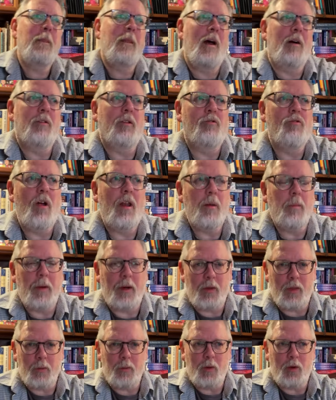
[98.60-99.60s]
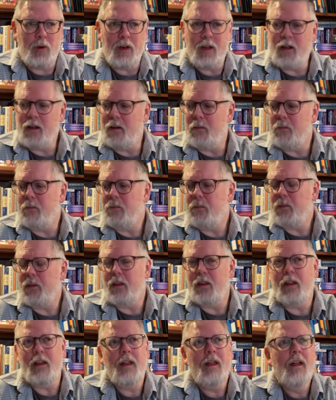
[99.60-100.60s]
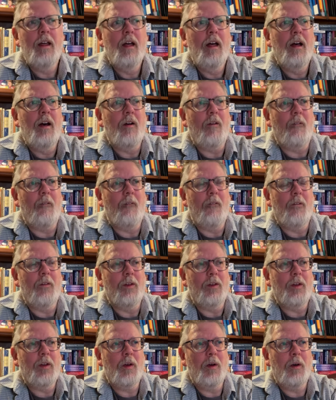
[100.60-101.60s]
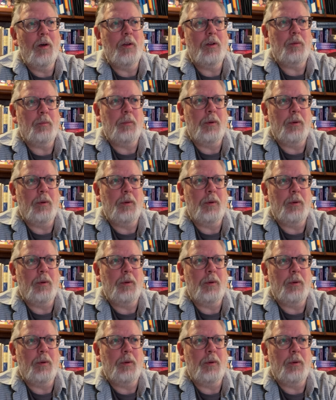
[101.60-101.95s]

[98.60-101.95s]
having read about them online, on Kurt